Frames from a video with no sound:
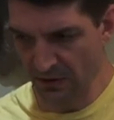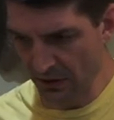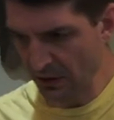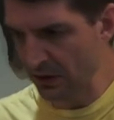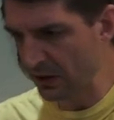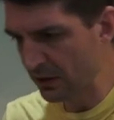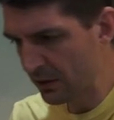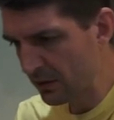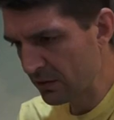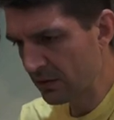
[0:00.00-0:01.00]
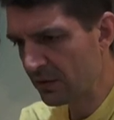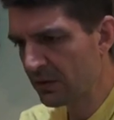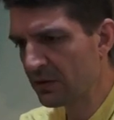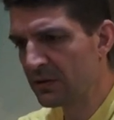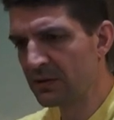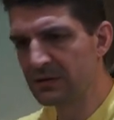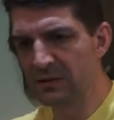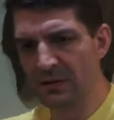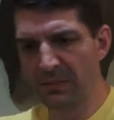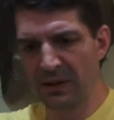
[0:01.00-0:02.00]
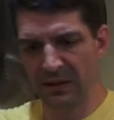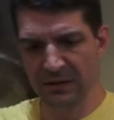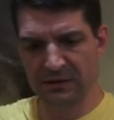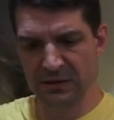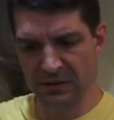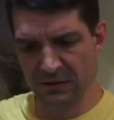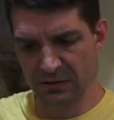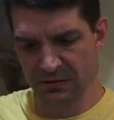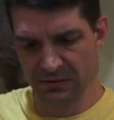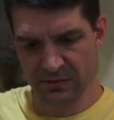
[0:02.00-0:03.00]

our clicker is in the package here.